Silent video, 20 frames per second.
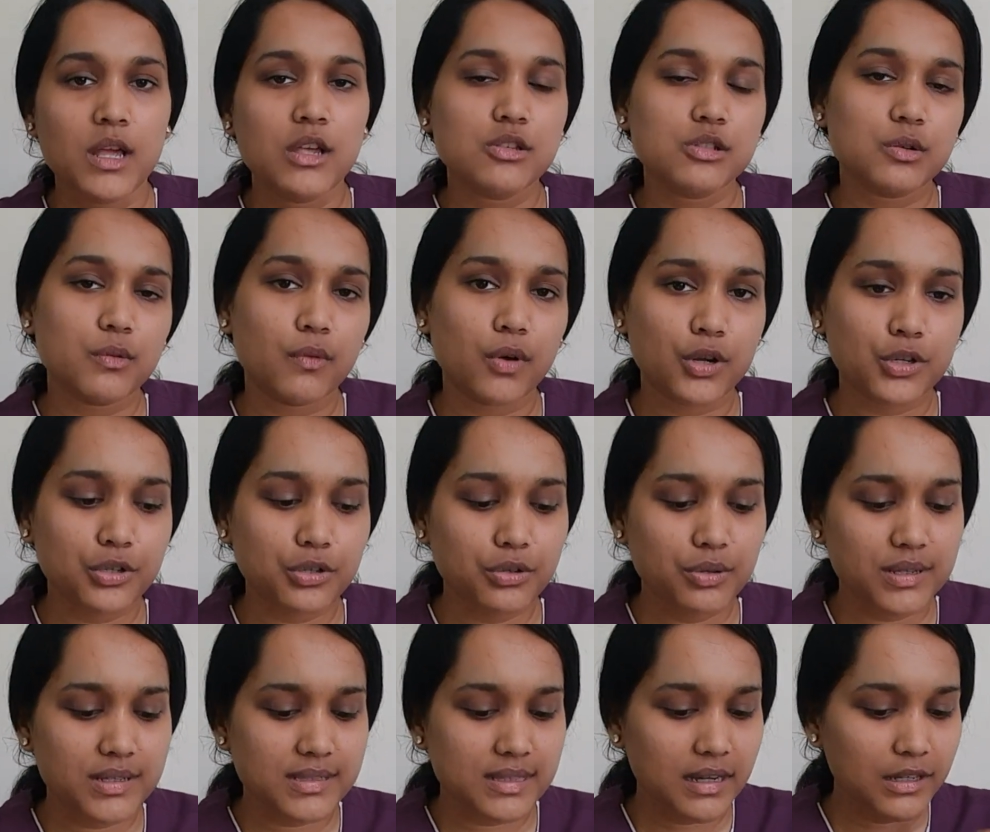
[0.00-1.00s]
So what you do
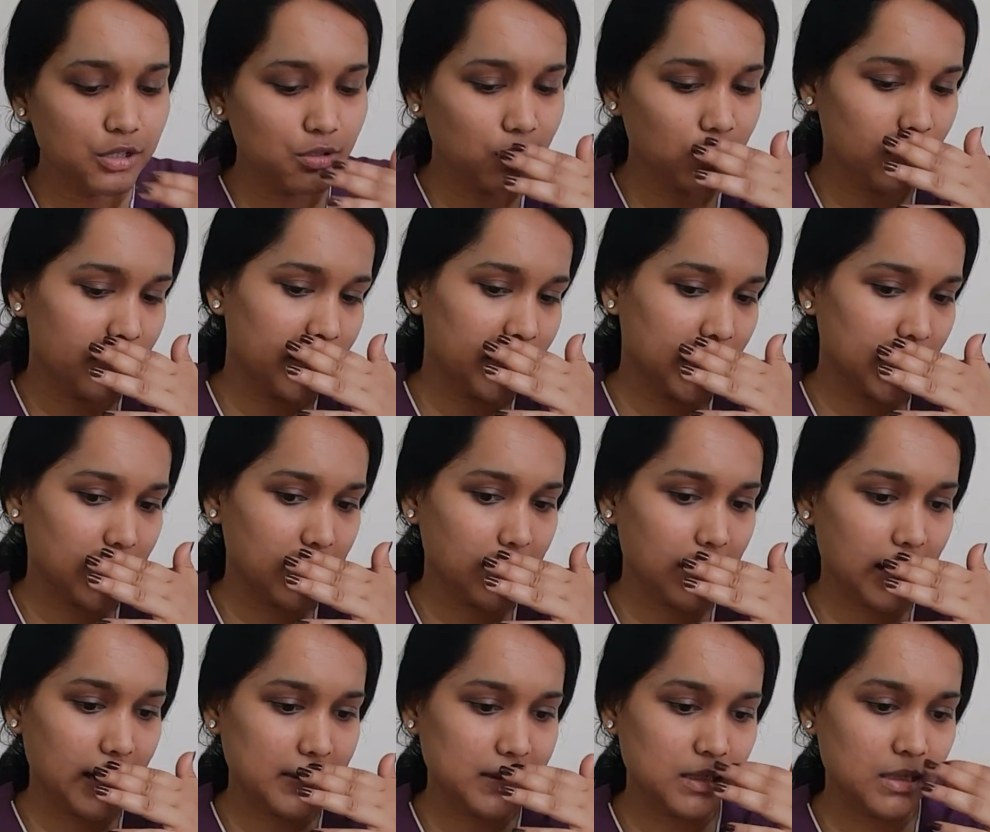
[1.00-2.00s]
is that you will be
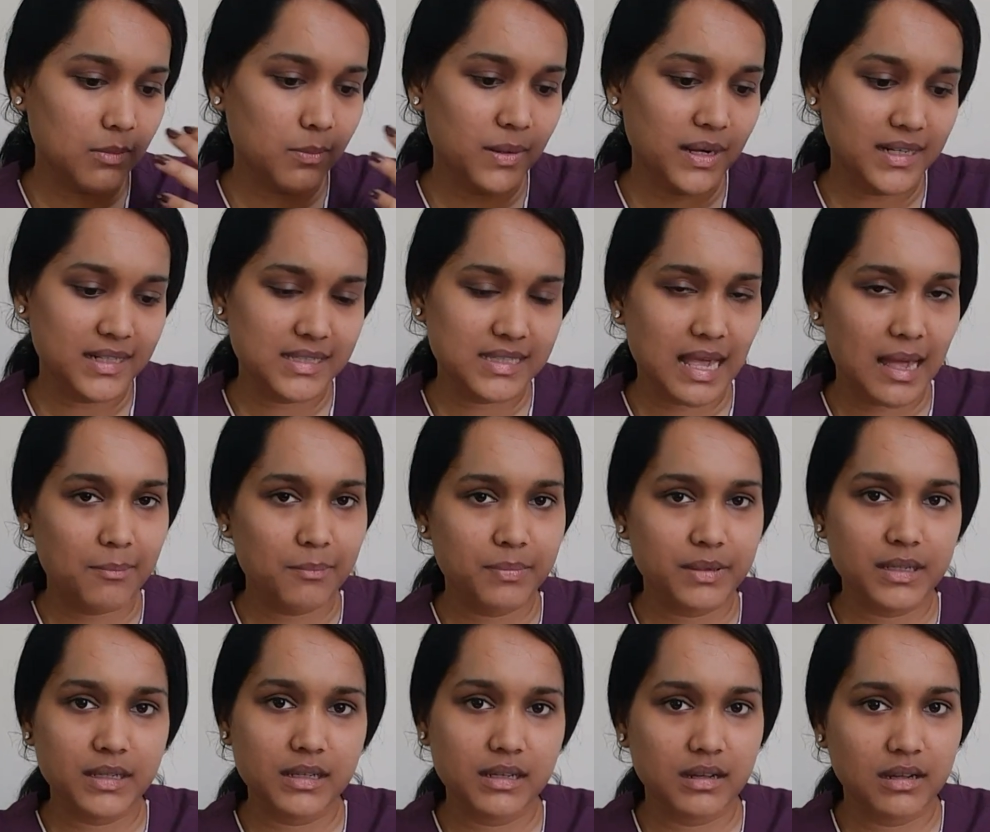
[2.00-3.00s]
taking either a blood
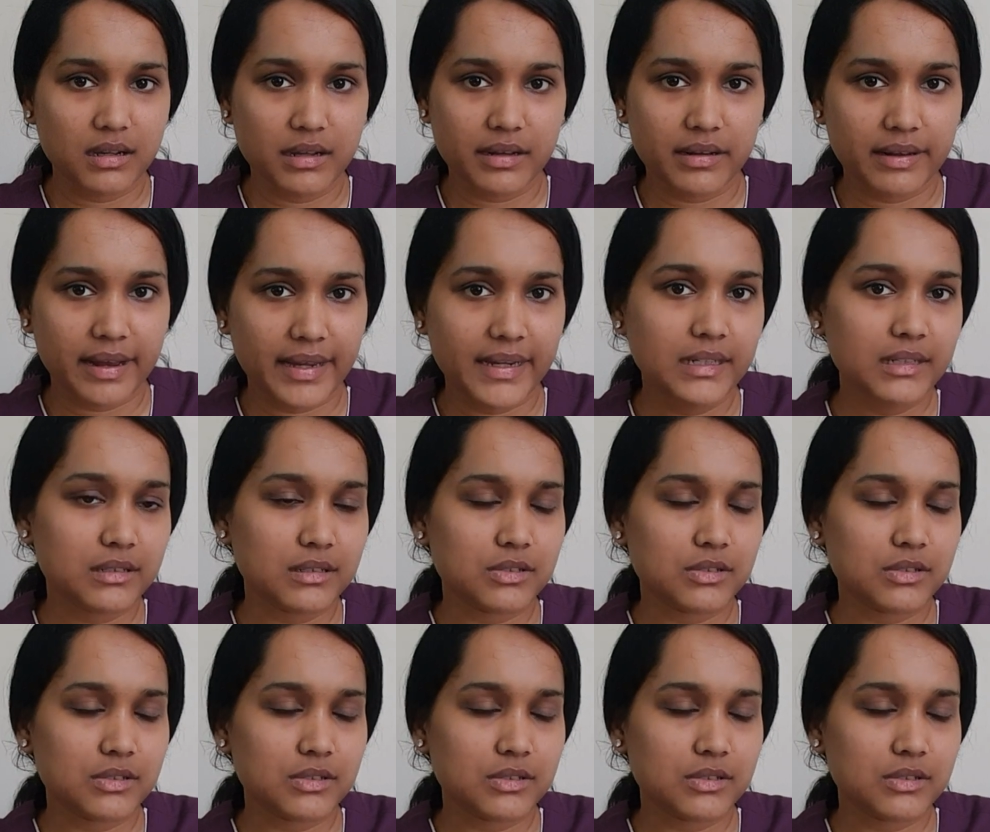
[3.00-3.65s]
sample, right?